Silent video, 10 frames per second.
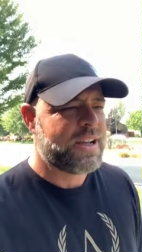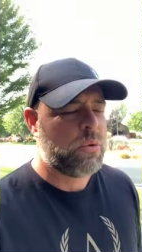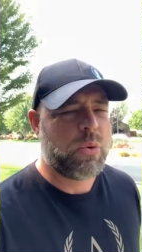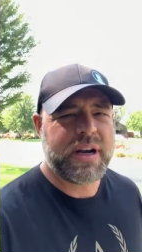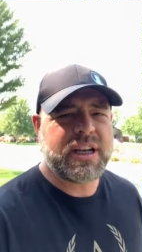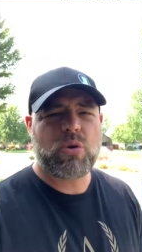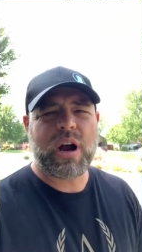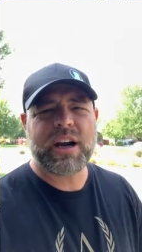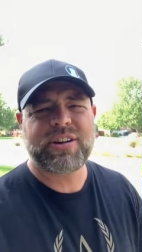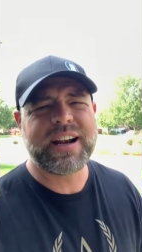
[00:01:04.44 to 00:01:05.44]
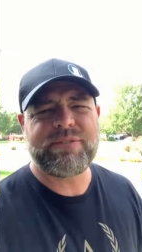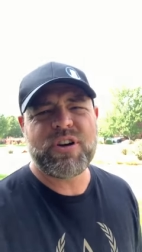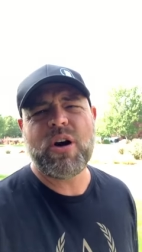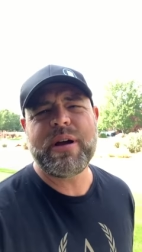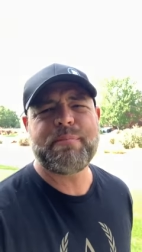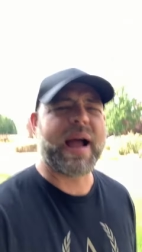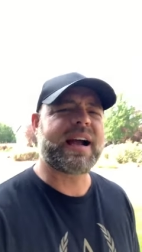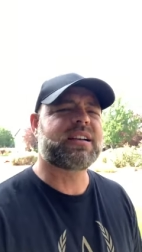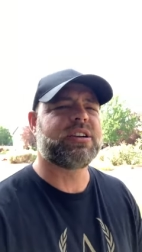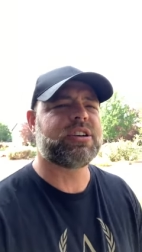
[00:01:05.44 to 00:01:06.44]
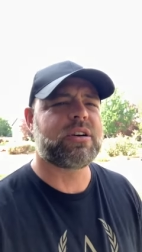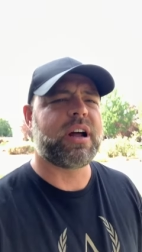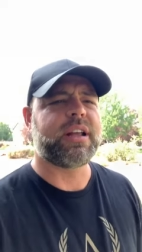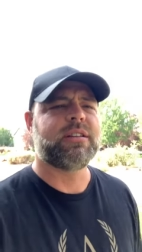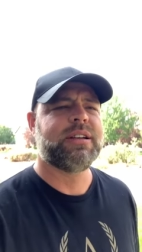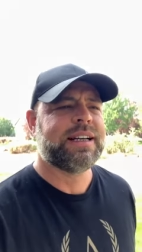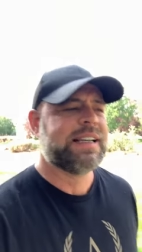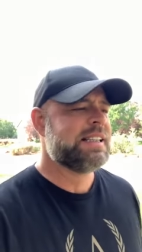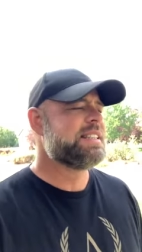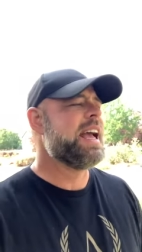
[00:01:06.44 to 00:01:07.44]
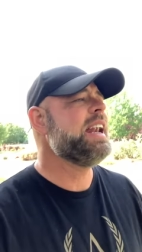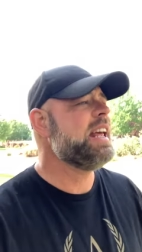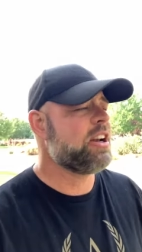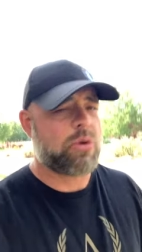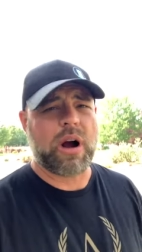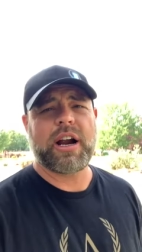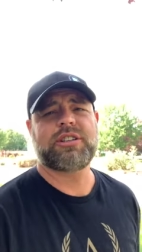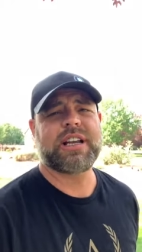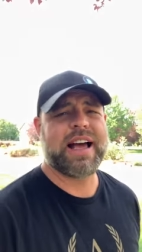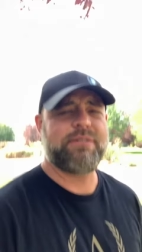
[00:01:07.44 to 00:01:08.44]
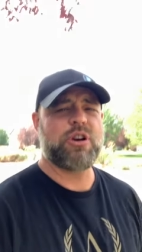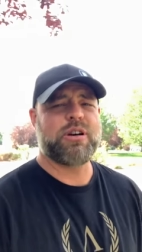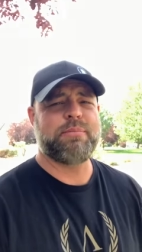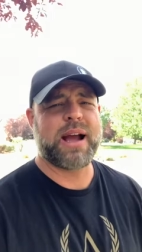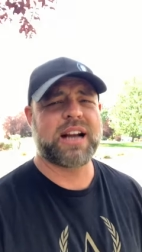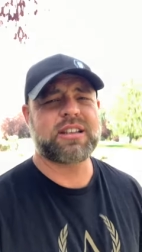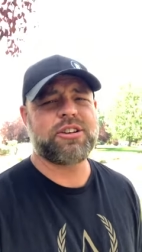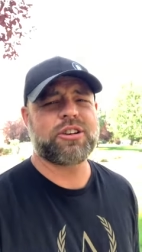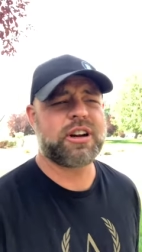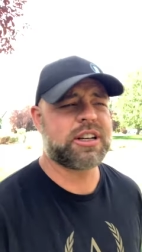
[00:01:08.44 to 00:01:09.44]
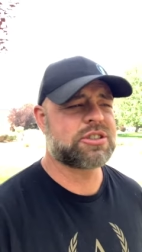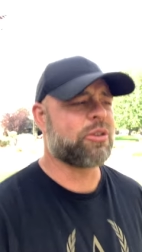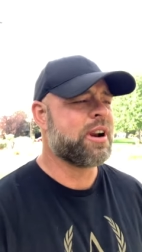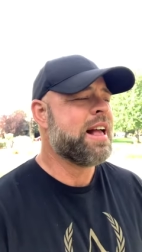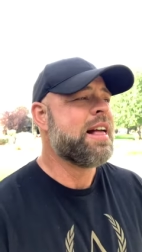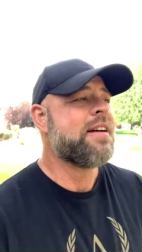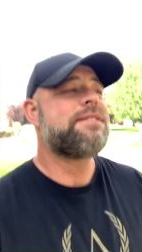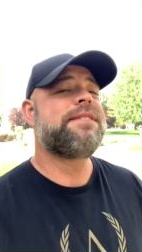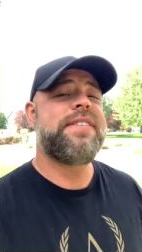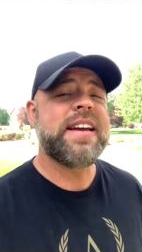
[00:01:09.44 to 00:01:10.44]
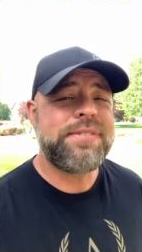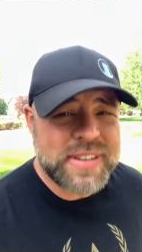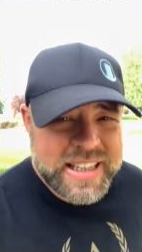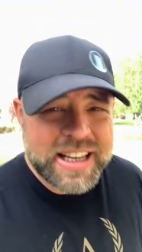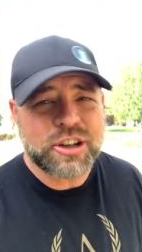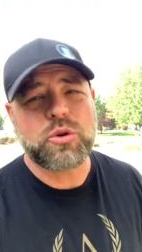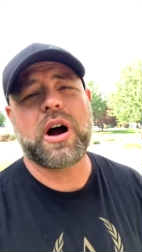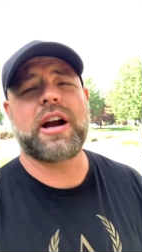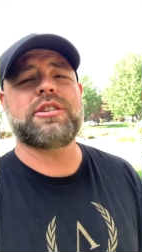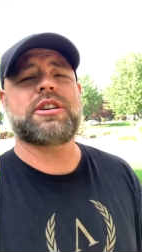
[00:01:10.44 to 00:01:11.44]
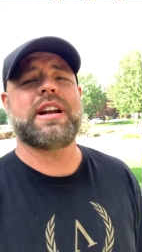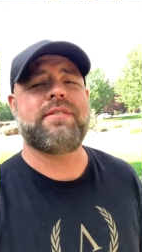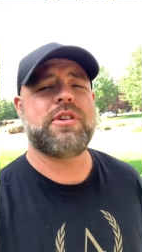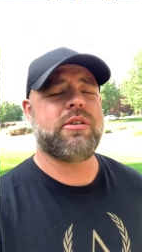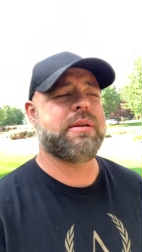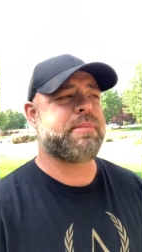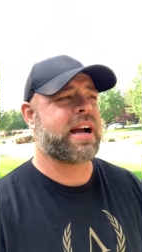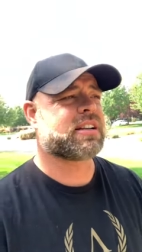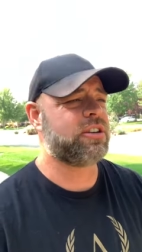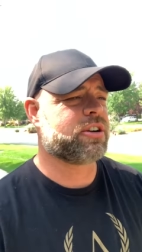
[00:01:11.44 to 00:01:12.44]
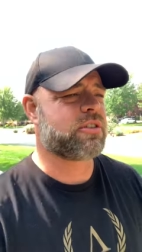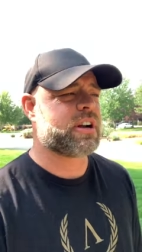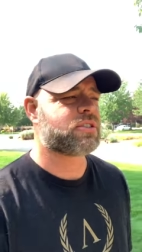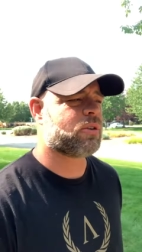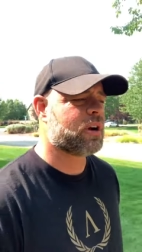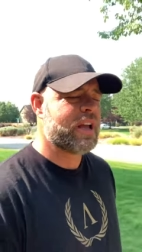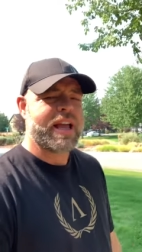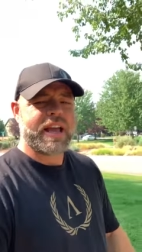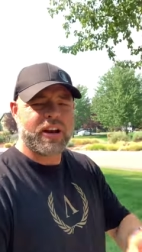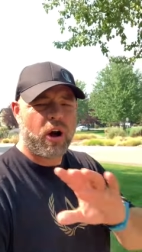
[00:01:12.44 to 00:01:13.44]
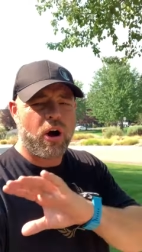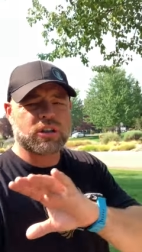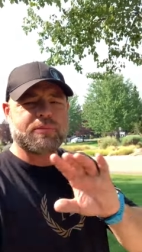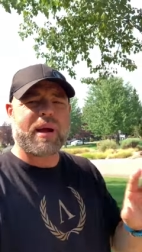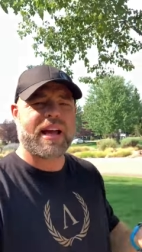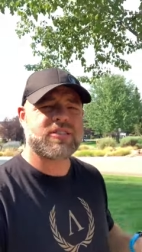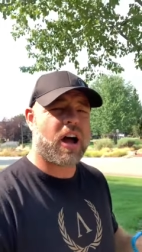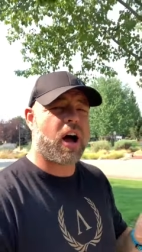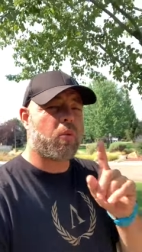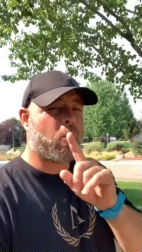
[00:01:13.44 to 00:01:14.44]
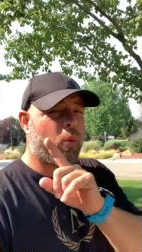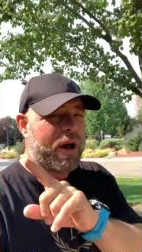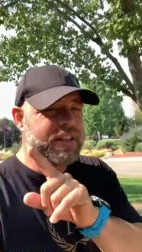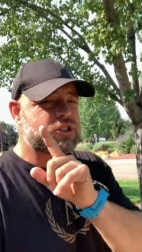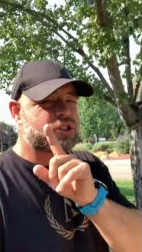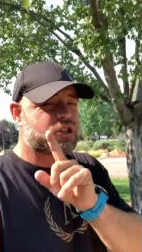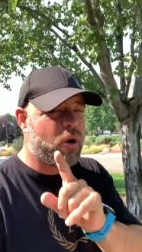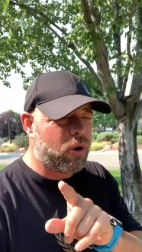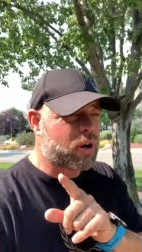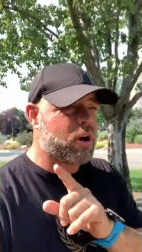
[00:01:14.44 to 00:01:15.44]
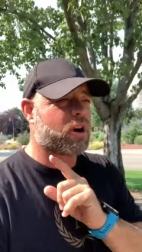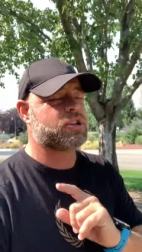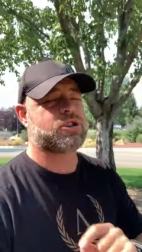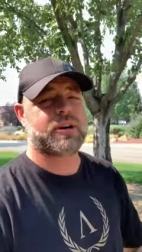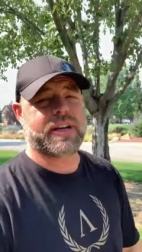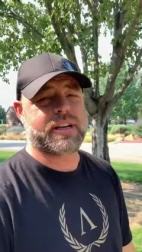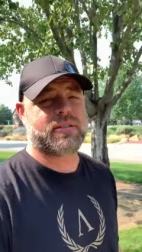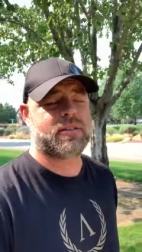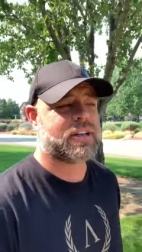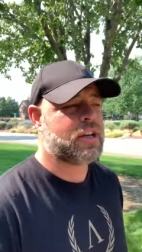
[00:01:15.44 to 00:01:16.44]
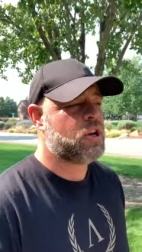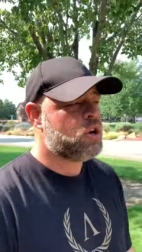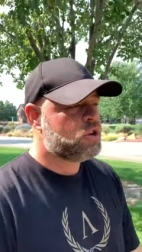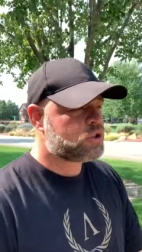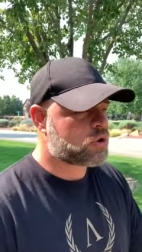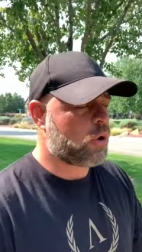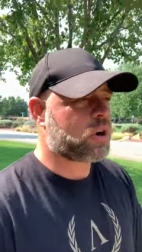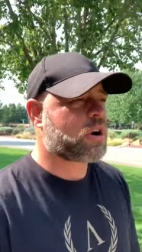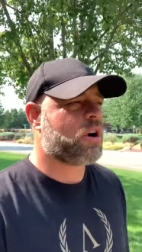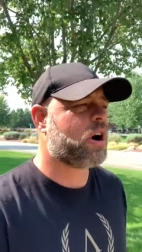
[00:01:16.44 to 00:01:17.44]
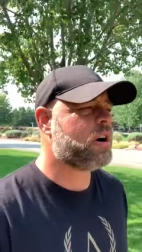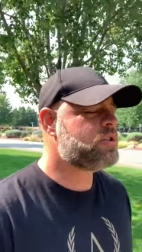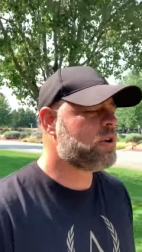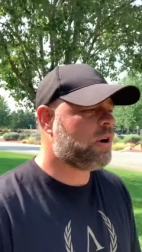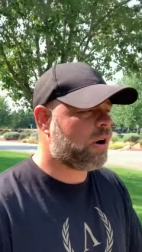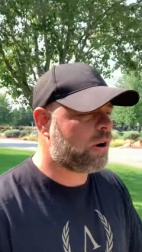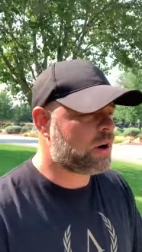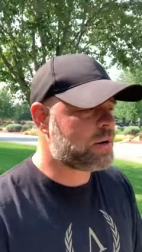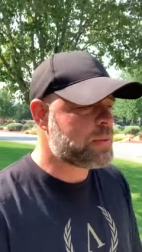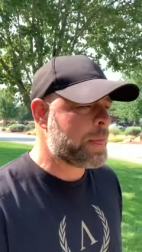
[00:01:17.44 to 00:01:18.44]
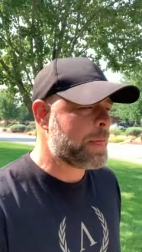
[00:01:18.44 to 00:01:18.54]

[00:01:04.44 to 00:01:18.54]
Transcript: one inquiry could have no impact on your credit. 10 inquiries could have no impact on your credit score. 50 inquiries could have no impact on your credit score. It all depends on what scorecard you're in. Scorecards are